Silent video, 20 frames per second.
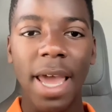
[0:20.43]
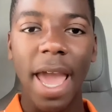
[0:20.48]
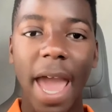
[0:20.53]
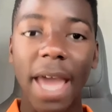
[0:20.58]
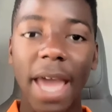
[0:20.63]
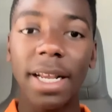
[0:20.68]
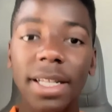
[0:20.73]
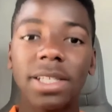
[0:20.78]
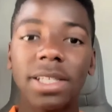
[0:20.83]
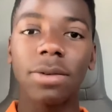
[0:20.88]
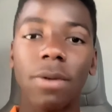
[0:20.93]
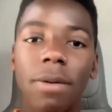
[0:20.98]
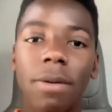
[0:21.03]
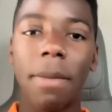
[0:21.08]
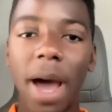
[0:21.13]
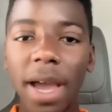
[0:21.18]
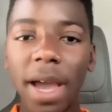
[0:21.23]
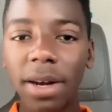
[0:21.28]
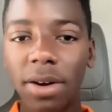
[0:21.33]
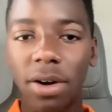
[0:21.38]
and it's a
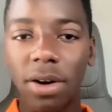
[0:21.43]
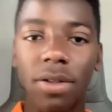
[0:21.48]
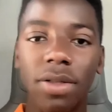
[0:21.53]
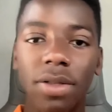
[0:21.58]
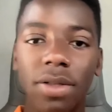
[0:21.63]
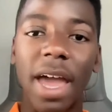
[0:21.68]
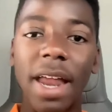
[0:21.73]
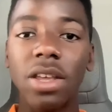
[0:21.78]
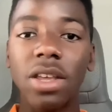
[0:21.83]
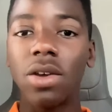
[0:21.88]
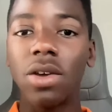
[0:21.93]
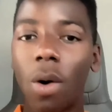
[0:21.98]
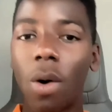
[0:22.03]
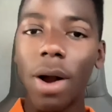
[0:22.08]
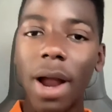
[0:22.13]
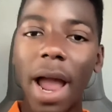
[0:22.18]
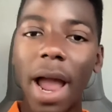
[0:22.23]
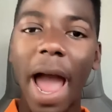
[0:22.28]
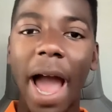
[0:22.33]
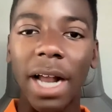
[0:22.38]
reminder that
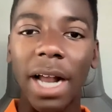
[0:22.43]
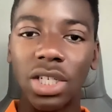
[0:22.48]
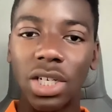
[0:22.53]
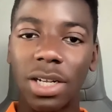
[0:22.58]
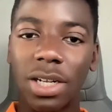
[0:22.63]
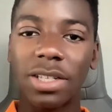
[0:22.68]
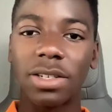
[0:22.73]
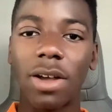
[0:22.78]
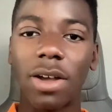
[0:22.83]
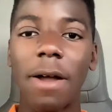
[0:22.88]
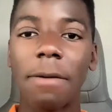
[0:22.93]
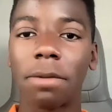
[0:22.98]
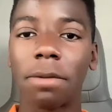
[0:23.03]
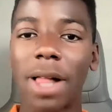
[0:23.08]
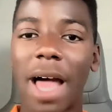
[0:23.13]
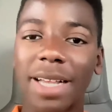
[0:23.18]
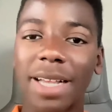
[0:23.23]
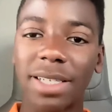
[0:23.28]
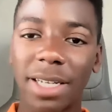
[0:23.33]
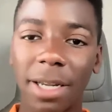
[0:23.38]
your actions on
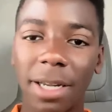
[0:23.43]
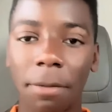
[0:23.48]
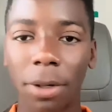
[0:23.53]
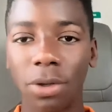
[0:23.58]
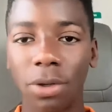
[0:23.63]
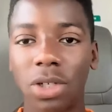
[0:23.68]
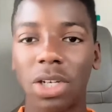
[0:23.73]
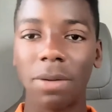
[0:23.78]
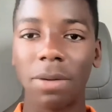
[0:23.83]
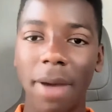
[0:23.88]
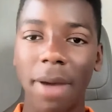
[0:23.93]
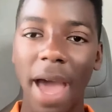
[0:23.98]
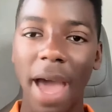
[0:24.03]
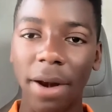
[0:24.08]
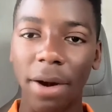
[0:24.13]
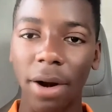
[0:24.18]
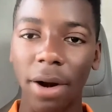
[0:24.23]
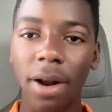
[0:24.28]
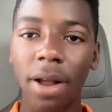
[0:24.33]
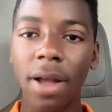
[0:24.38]
plastic pollution
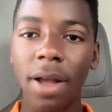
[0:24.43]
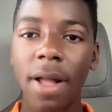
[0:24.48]
matter.